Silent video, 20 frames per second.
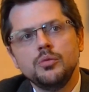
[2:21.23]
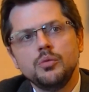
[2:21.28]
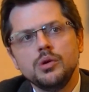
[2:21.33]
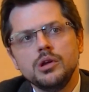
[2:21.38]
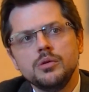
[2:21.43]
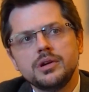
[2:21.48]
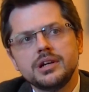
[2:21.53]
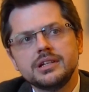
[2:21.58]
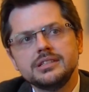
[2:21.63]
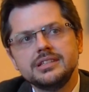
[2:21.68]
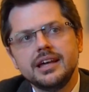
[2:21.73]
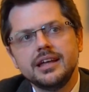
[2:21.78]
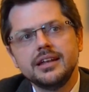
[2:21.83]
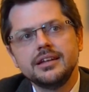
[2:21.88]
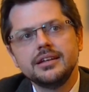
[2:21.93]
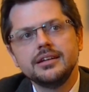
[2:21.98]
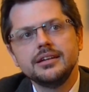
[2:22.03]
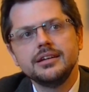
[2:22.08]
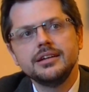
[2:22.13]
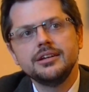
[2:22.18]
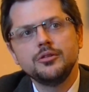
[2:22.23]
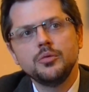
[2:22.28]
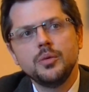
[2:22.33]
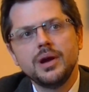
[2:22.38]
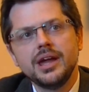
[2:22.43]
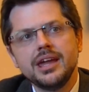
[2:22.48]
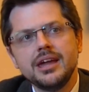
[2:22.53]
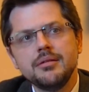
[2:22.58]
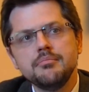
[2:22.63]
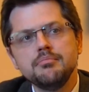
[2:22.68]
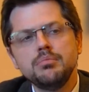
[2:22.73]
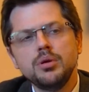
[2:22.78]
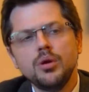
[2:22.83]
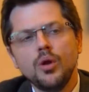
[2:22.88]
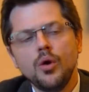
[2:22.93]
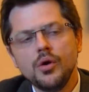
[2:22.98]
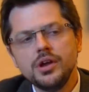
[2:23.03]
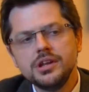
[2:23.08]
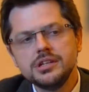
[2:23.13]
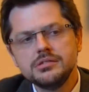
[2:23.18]
we were then in a way
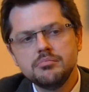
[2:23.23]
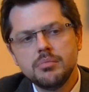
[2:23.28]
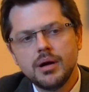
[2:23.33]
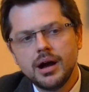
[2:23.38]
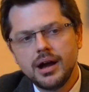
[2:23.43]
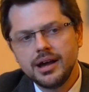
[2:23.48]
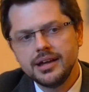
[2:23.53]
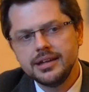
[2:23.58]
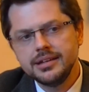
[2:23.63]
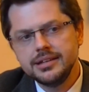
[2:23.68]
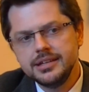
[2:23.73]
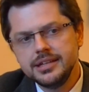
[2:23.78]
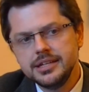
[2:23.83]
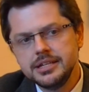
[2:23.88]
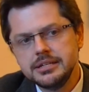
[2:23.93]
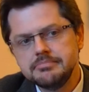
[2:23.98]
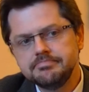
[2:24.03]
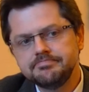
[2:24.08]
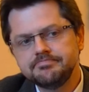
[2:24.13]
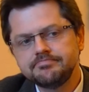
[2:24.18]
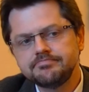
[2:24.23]
employed by the